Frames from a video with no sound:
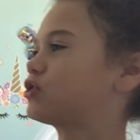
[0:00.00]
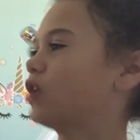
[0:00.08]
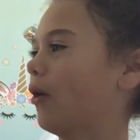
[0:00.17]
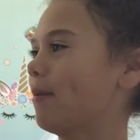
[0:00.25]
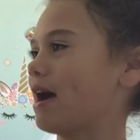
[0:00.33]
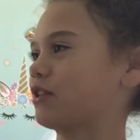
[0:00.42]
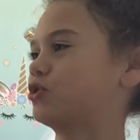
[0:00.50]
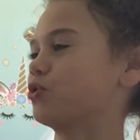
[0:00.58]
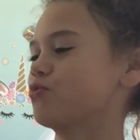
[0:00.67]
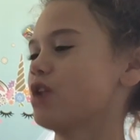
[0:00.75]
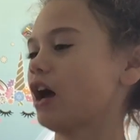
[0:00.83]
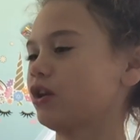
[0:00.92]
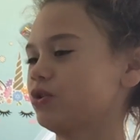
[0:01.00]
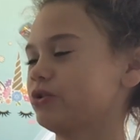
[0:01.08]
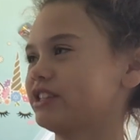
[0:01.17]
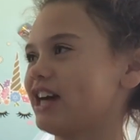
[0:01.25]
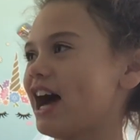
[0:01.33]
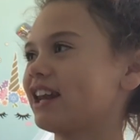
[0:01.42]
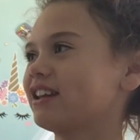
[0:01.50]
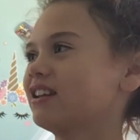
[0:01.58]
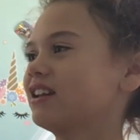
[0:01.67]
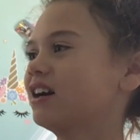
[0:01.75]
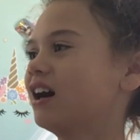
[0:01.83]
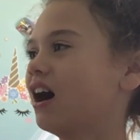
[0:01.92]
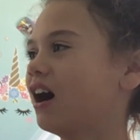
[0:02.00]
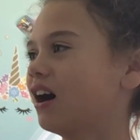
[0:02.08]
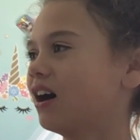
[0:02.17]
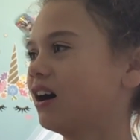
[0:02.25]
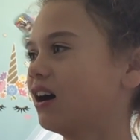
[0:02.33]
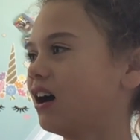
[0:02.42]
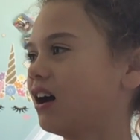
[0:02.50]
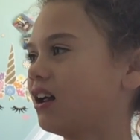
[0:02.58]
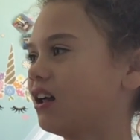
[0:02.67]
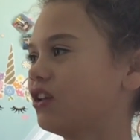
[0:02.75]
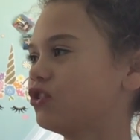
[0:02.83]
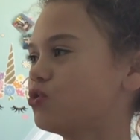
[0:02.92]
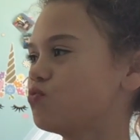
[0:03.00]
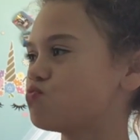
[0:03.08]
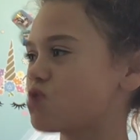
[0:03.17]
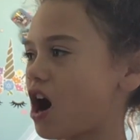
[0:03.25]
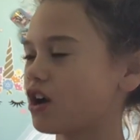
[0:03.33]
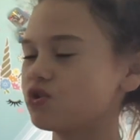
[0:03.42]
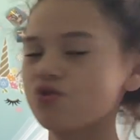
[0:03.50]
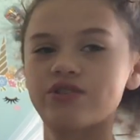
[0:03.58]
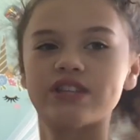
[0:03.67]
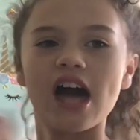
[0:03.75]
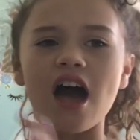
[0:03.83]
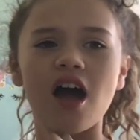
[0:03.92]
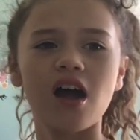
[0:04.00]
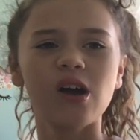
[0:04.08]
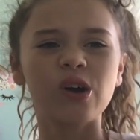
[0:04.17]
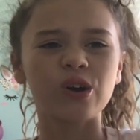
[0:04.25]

so bad. Do not use that. Do not use that.